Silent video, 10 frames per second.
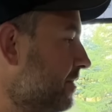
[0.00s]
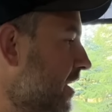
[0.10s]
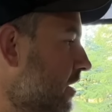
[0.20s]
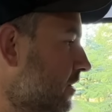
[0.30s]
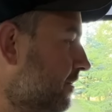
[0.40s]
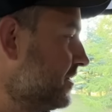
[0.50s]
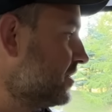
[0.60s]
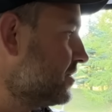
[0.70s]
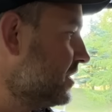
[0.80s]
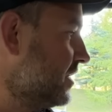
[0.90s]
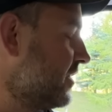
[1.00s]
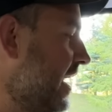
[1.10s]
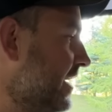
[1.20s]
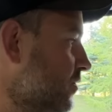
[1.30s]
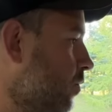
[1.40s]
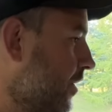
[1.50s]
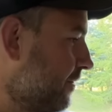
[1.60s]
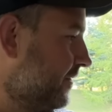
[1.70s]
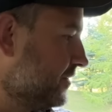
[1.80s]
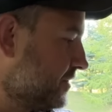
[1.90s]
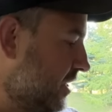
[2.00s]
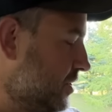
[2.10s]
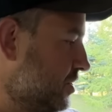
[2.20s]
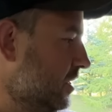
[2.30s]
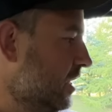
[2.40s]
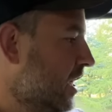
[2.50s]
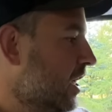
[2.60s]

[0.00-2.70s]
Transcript: there, little visitor center, has a water fill station.